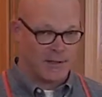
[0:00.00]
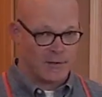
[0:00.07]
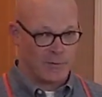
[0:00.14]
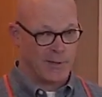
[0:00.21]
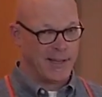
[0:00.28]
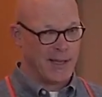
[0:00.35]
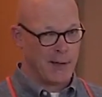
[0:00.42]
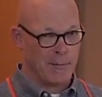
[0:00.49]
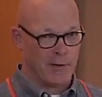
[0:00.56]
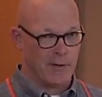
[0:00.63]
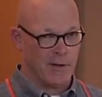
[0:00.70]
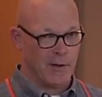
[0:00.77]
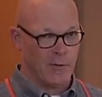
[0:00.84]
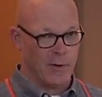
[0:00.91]
has really come a
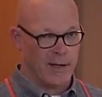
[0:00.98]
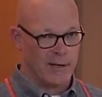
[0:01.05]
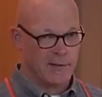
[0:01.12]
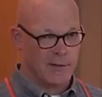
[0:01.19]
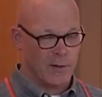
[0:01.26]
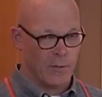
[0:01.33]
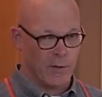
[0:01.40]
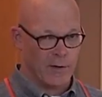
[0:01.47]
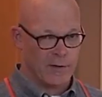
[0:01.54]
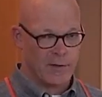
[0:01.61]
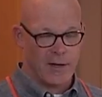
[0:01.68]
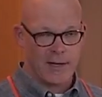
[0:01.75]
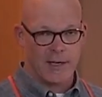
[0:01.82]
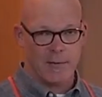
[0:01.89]
long way. So we were
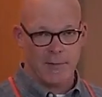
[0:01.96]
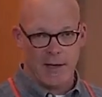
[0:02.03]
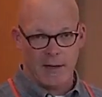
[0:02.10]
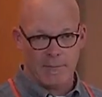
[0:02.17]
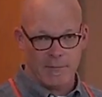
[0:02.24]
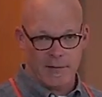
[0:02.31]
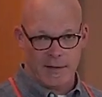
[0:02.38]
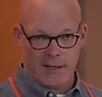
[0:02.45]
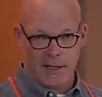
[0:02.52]
talking about the